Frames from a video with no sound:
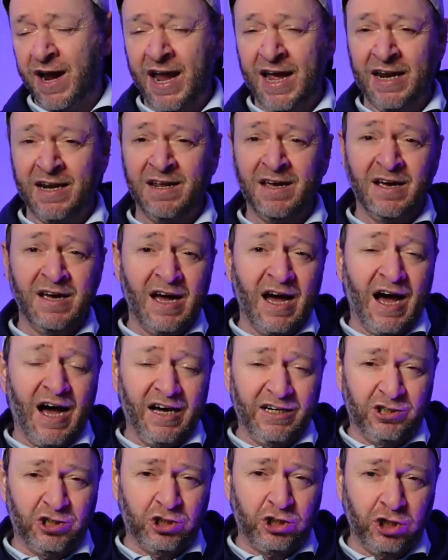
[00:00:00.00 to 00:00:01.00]
And
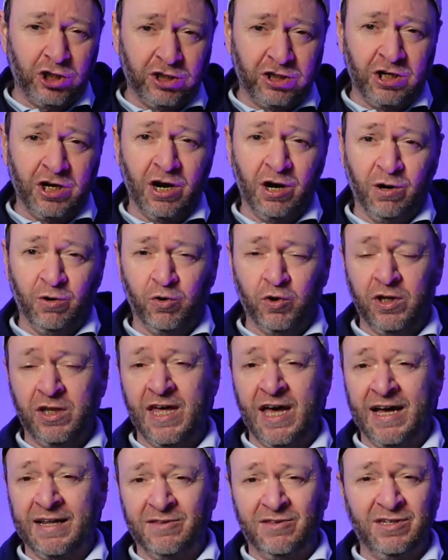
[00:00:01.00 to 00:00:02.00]
I should note
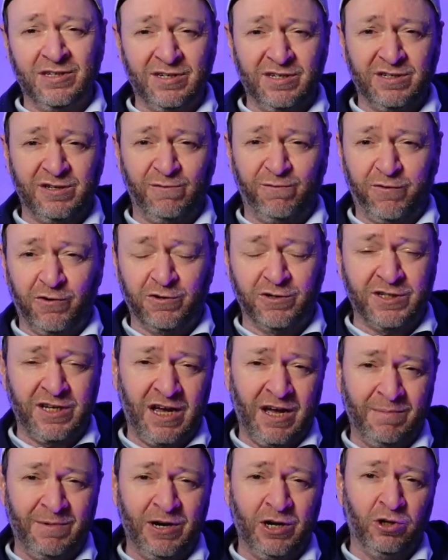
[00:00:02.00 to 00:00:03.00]
that this is the first
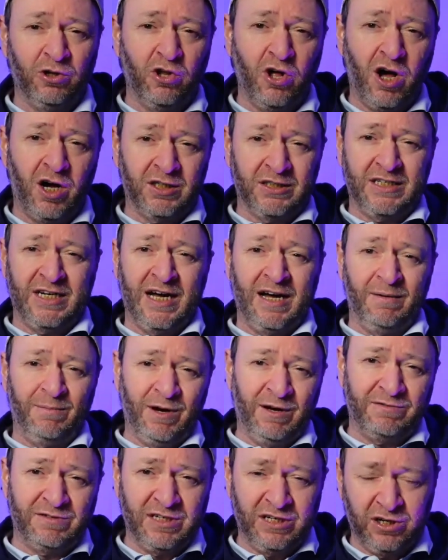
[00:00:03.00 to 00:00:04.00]
time in a long time
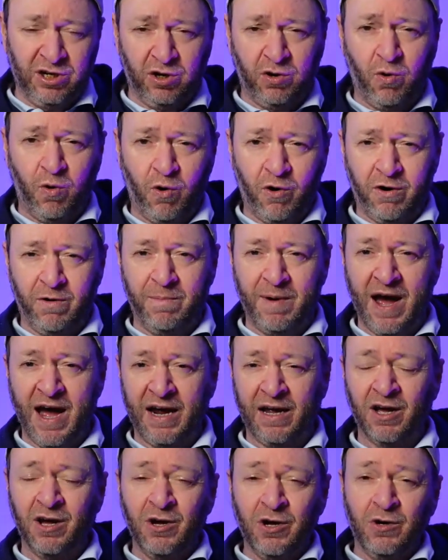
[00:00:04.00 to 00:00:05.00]
I've seen a
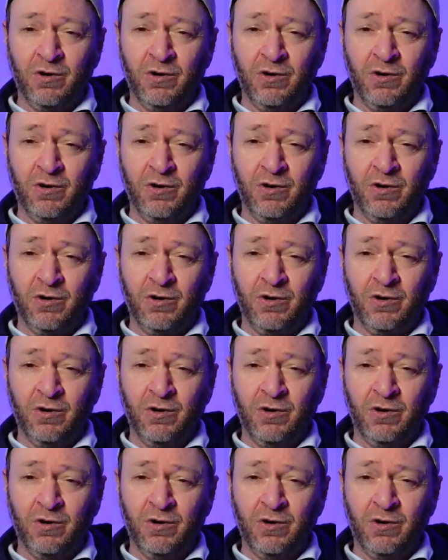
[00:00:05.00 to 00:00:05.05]
quarterback